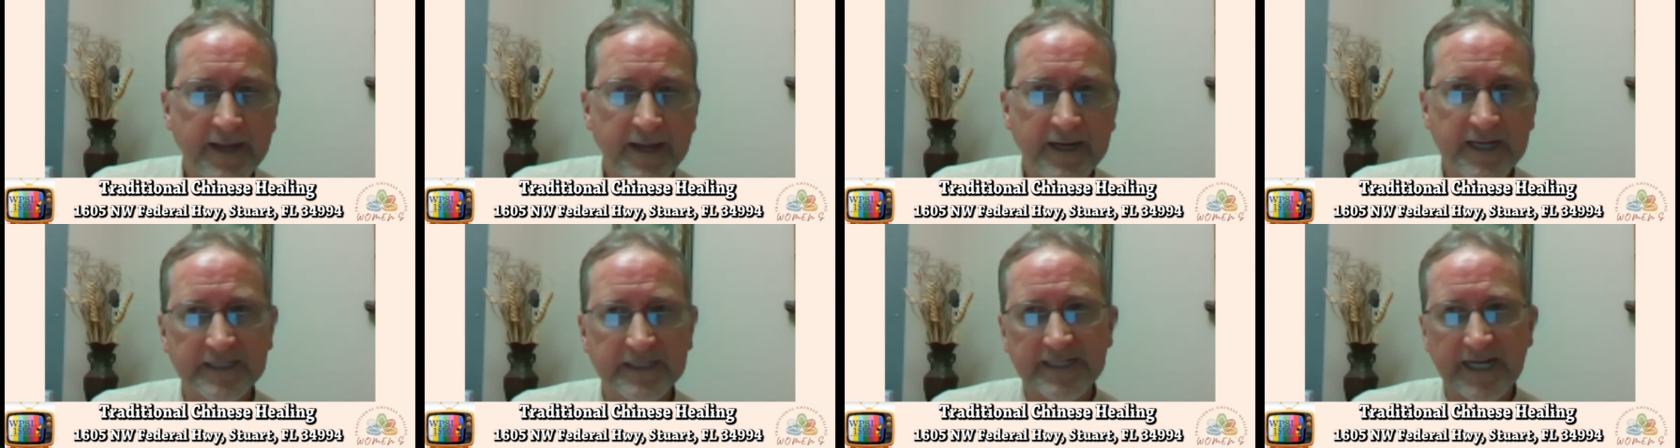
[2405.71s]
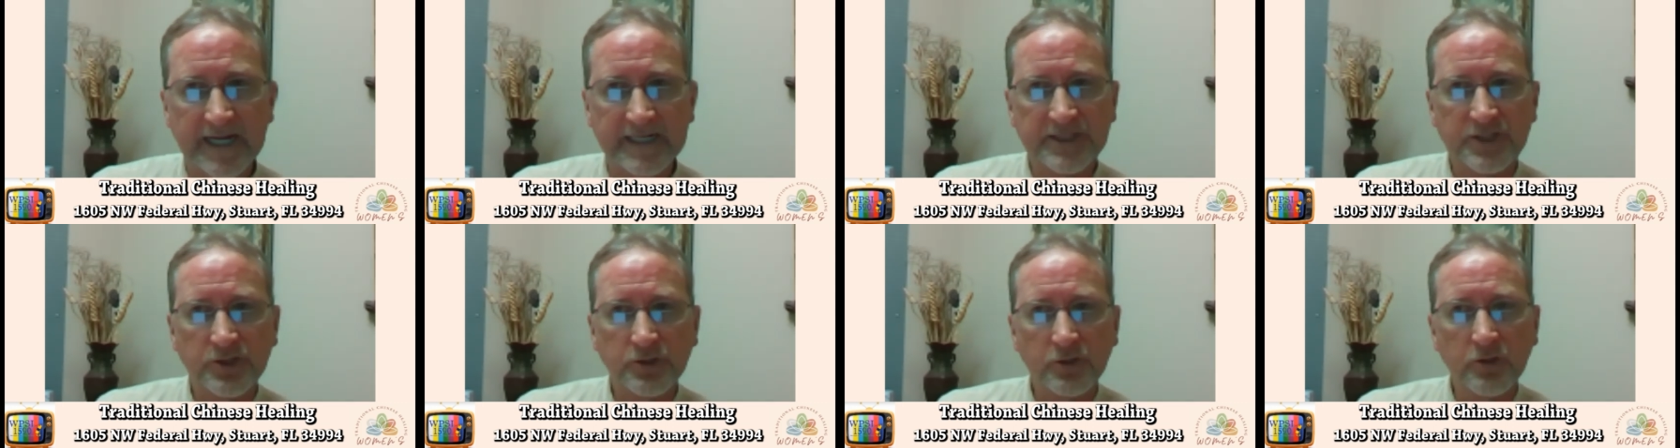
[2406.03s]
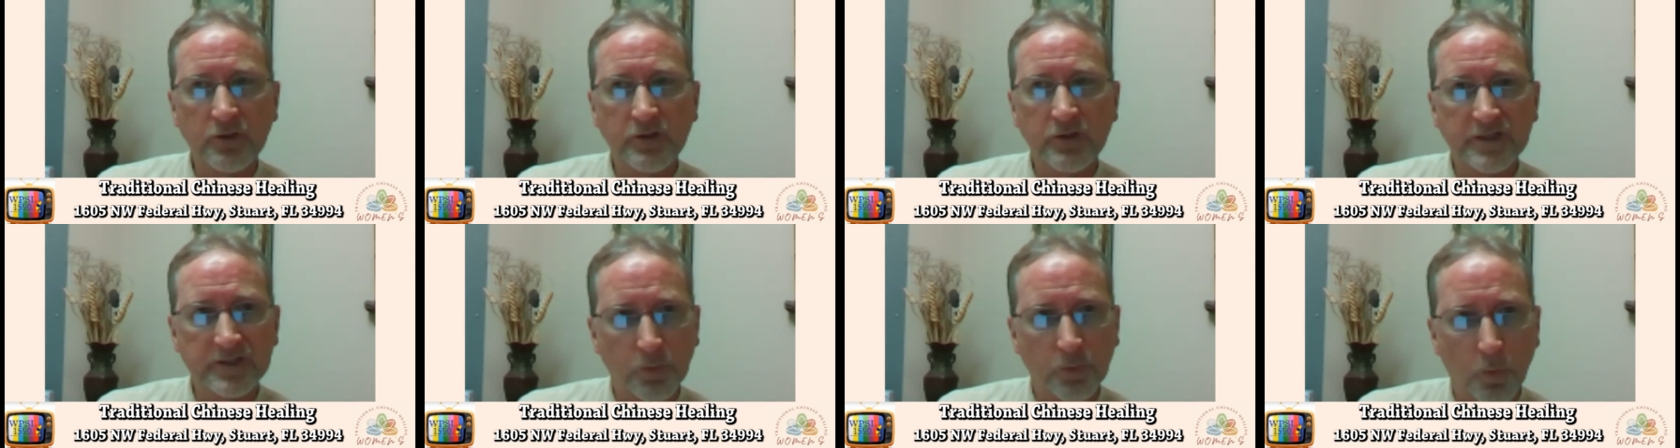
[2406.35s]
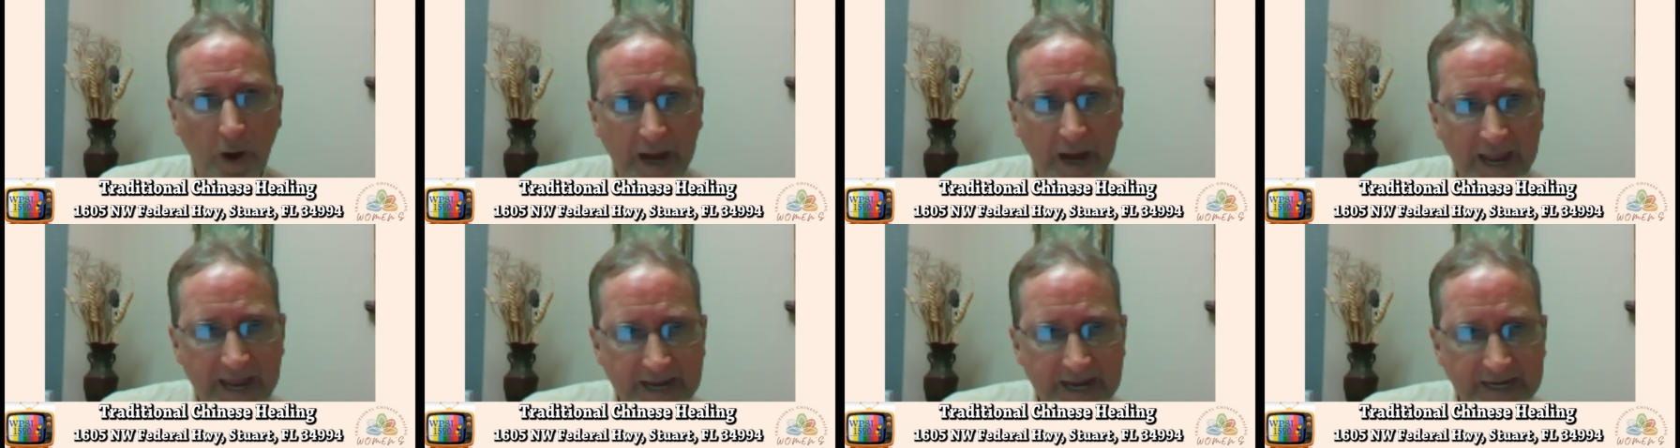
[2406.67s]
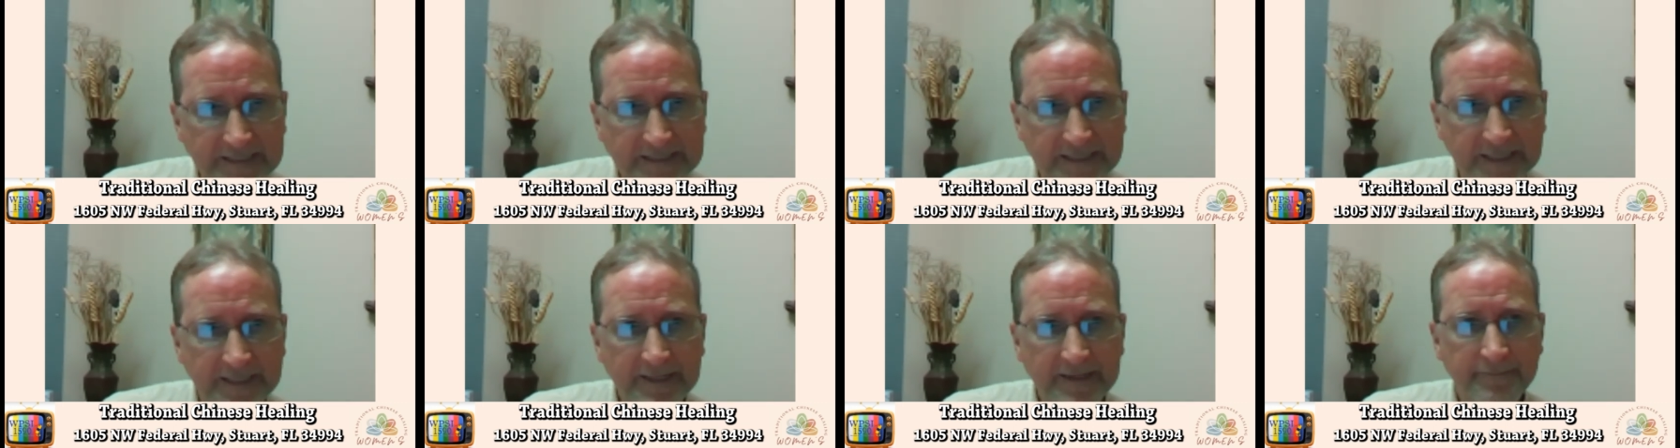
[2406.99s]
Because as you lose
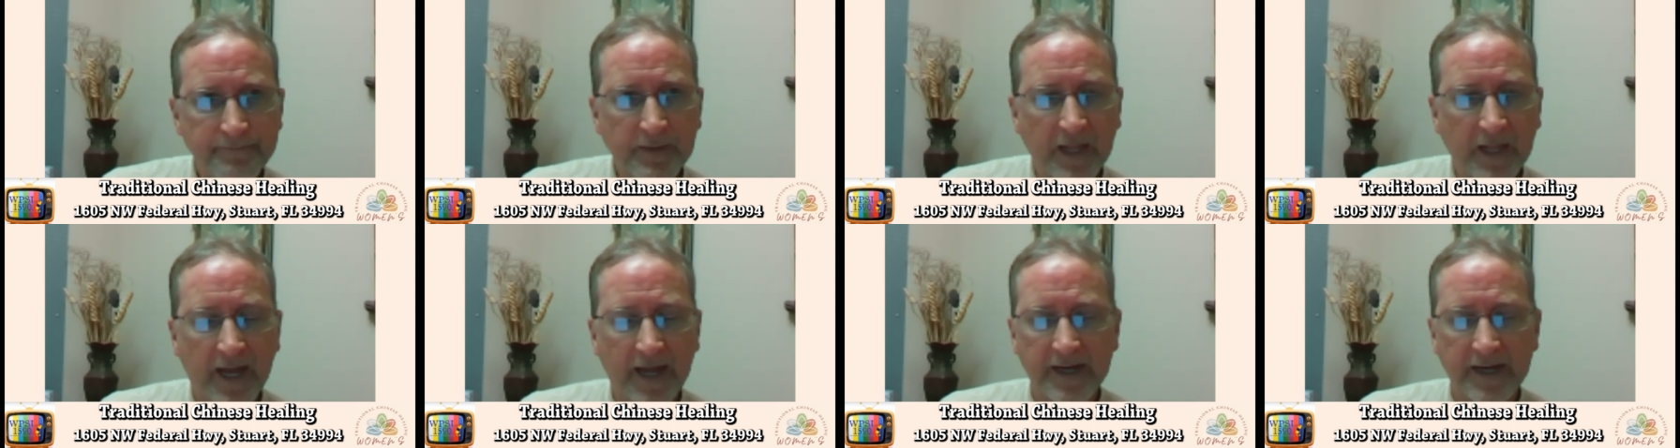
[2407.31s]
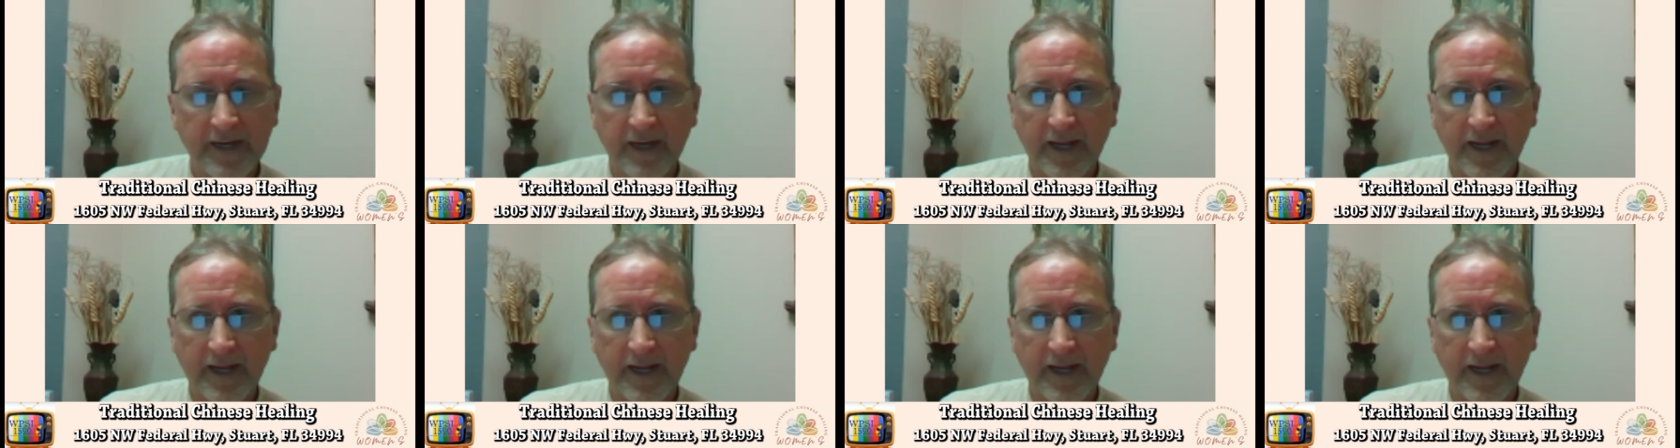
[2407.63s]
weight, I,